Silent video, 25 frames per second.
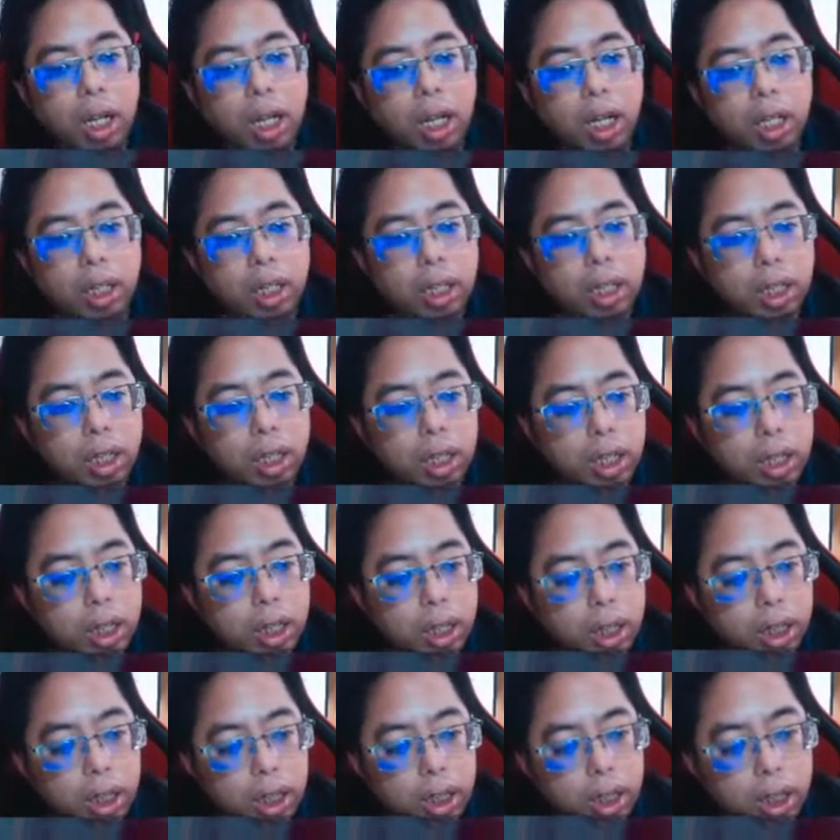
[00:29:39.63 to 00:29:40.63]
the
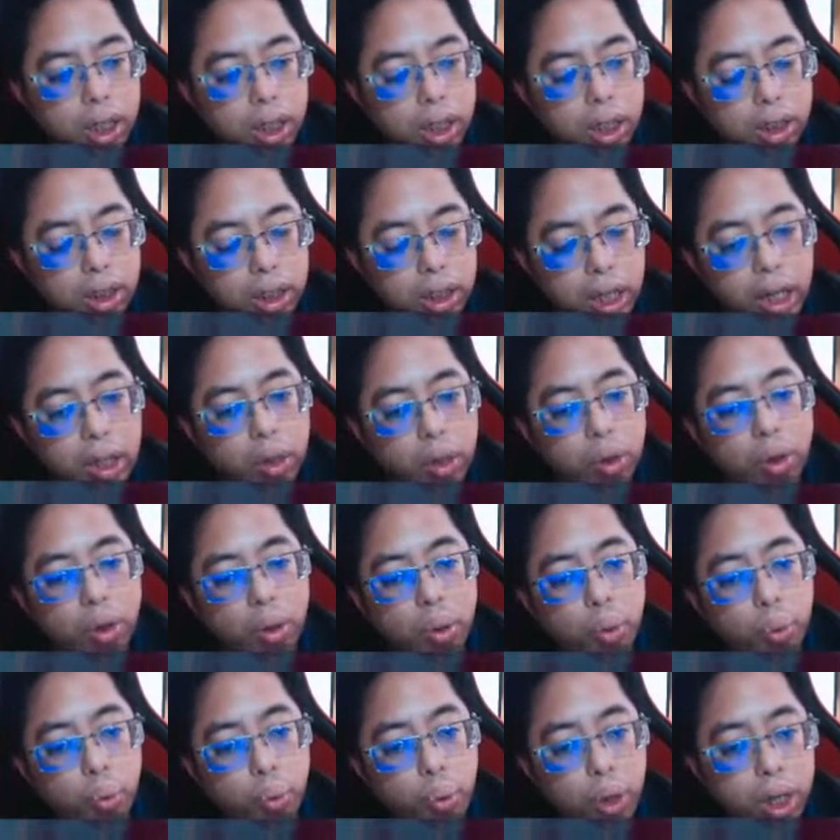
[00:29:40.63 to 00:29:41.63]
zygote
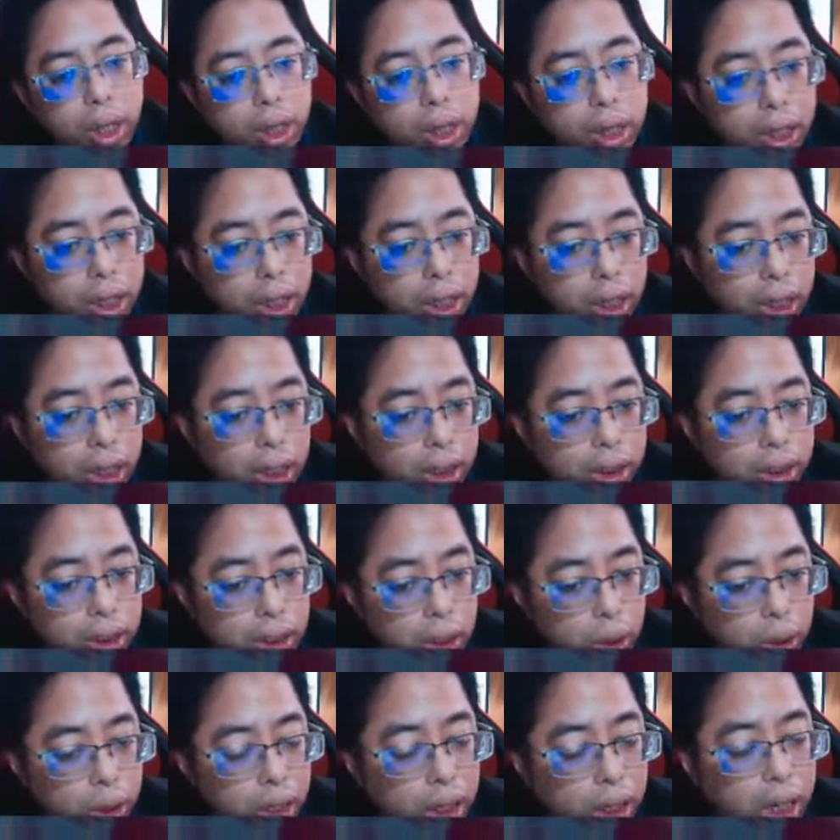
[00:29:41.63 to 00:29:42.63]
with a
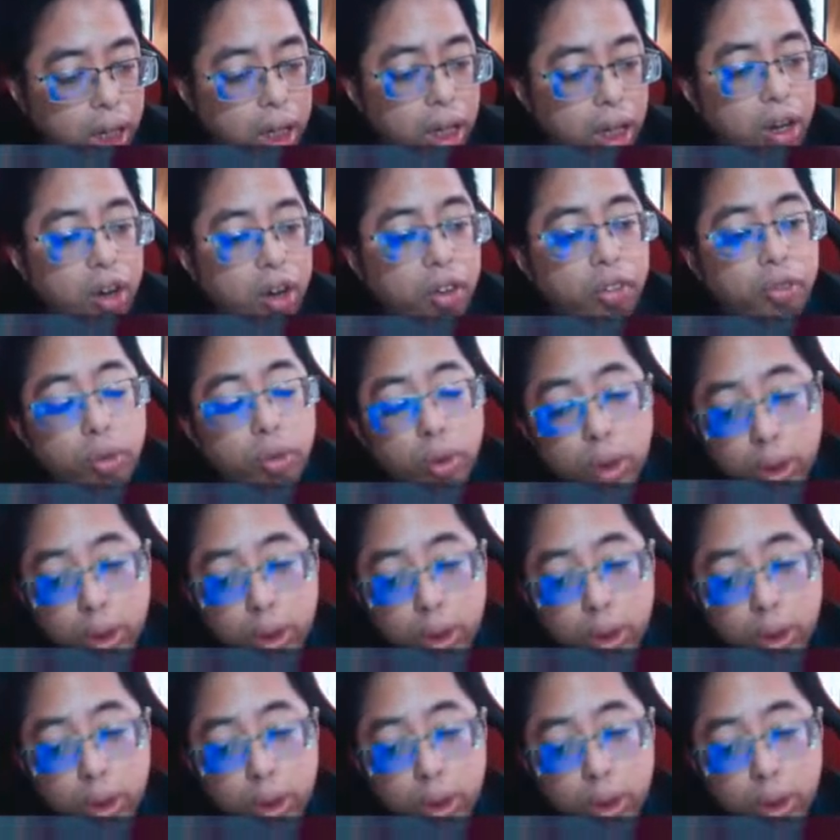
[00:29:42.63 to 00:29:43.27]
surrounding food